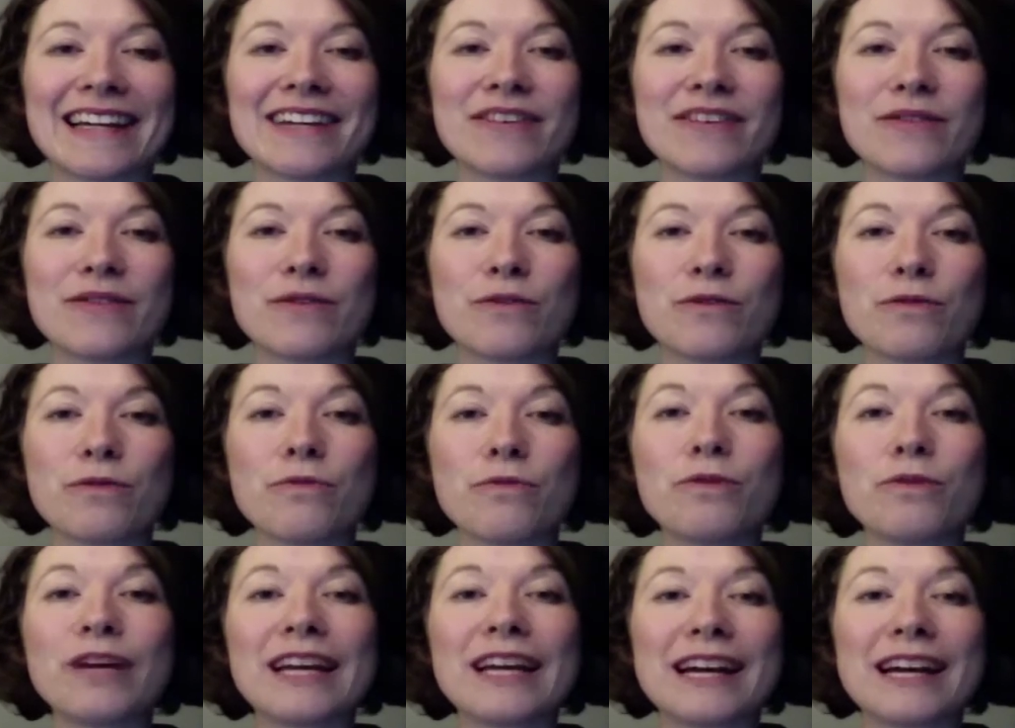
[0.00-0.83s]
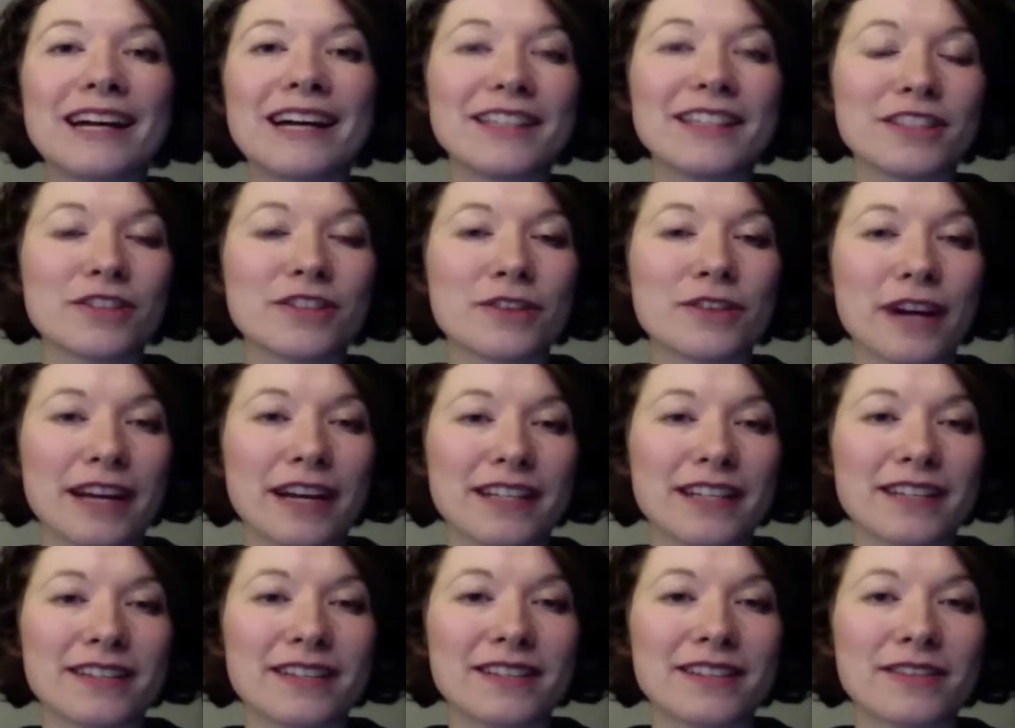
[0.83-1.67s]
we can't
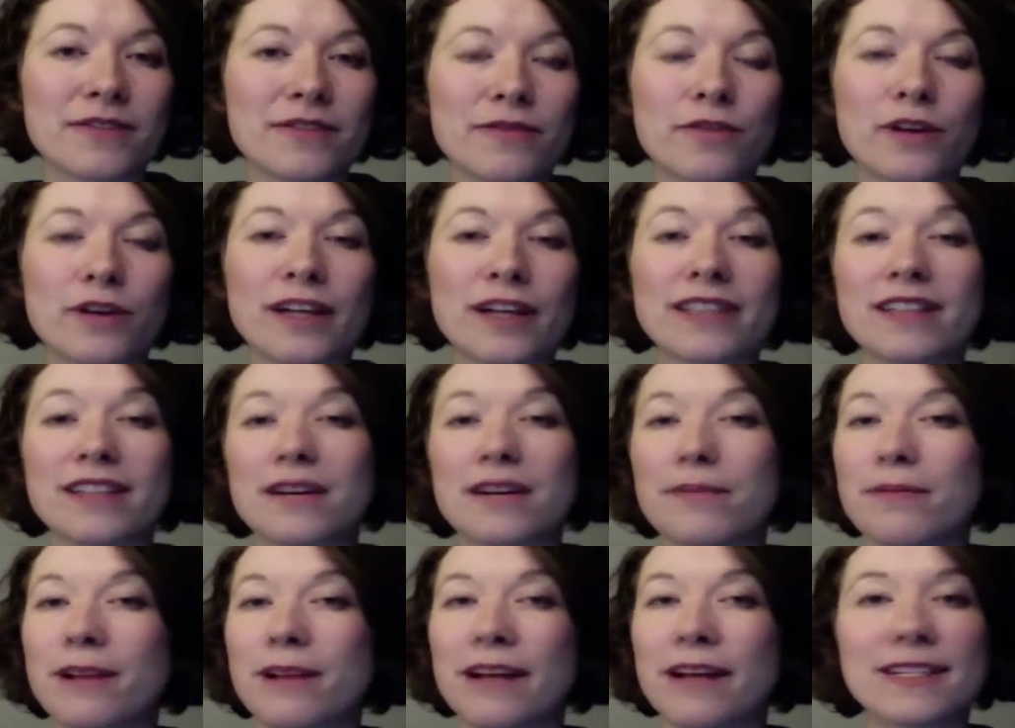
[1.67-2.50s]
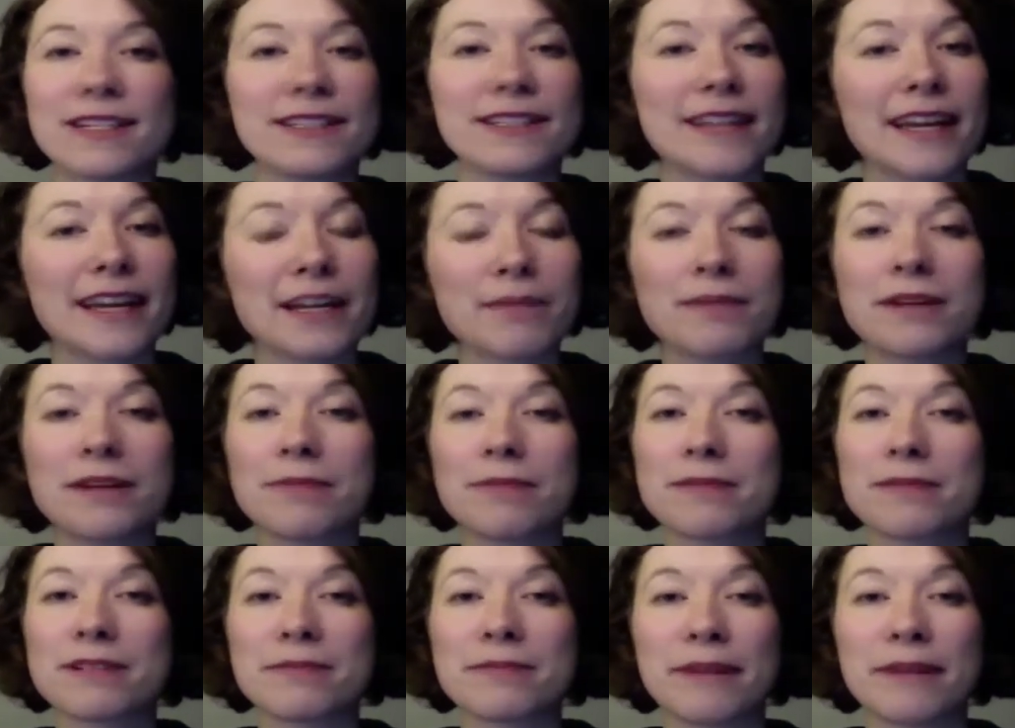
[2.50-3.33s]
address. For example, understanding
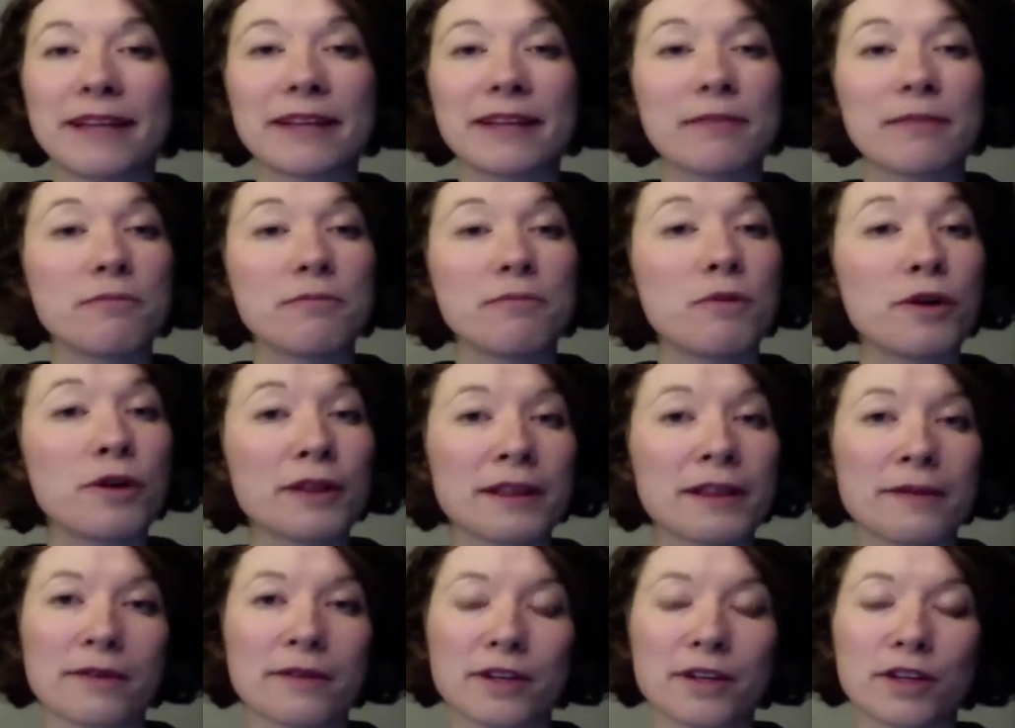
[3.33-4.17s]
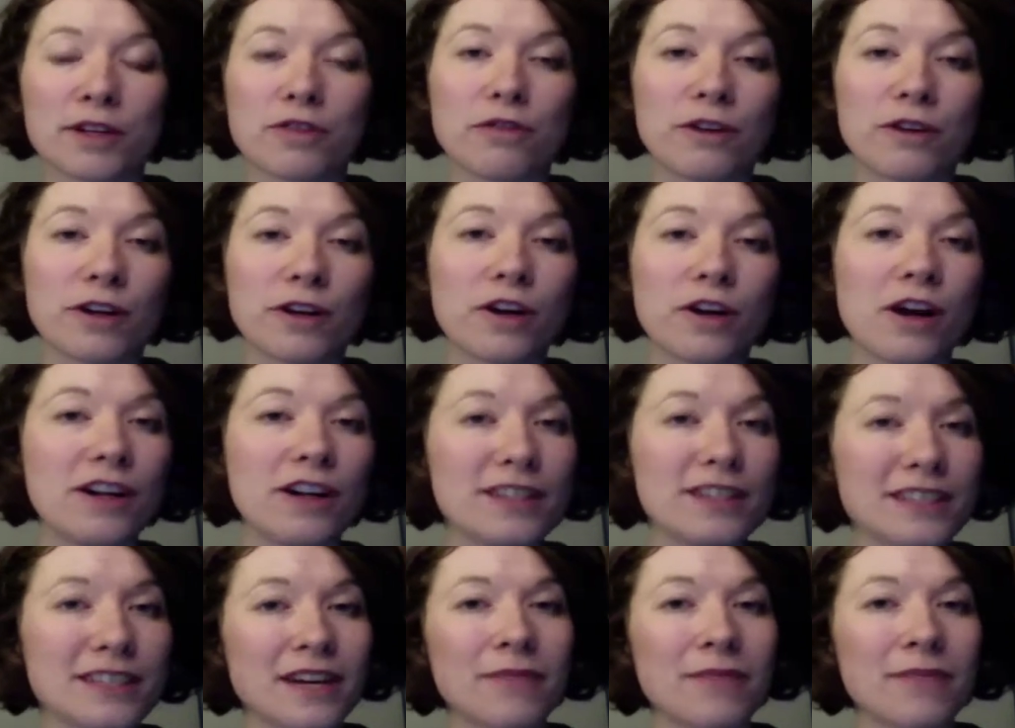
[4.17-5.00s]
people's mental model about the core
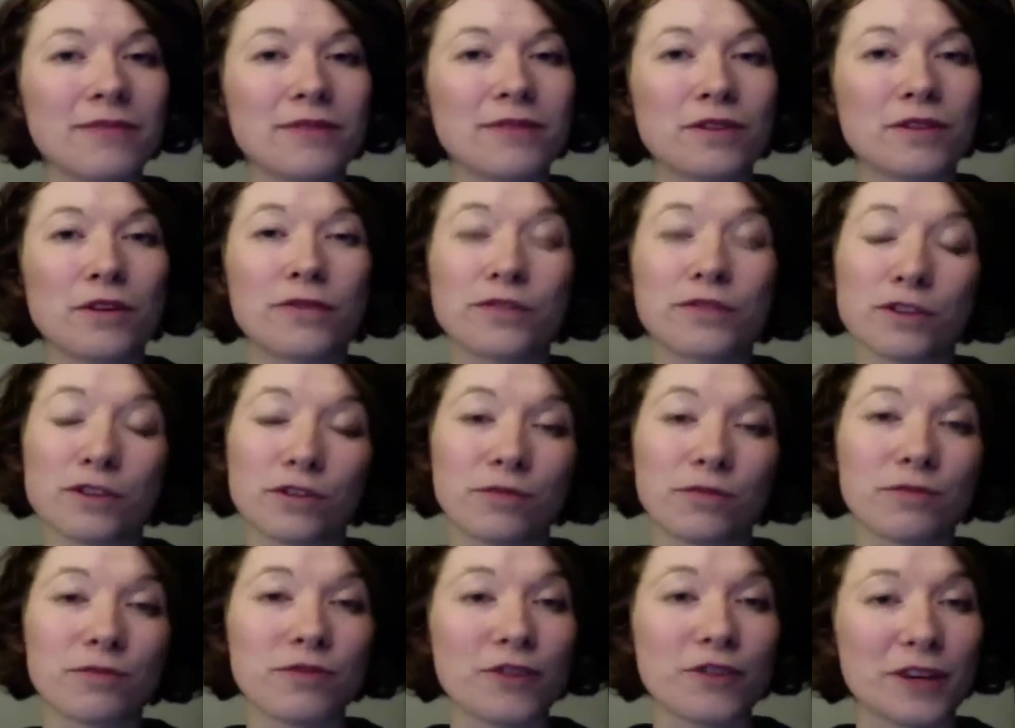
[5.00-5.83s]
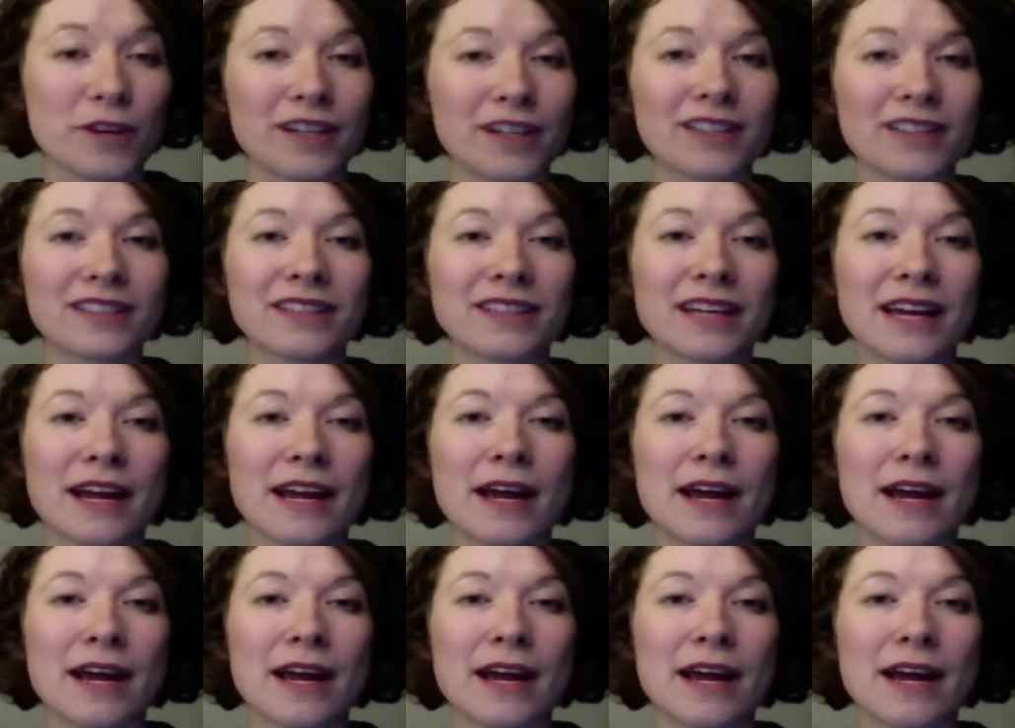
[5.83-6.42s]
concept of the whole product mm-hmm.